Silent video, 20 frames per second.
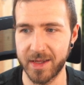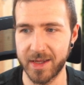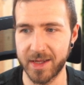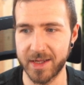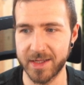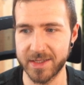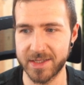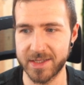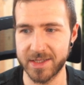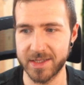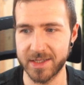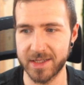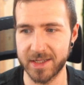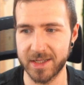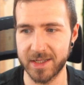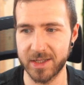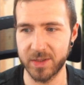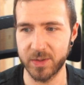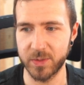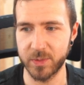
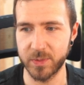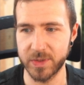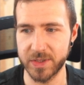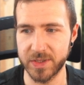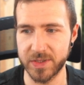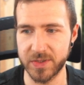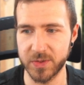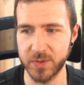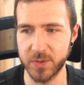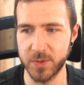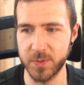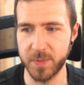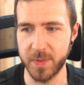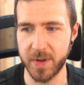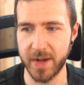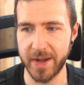until we zoom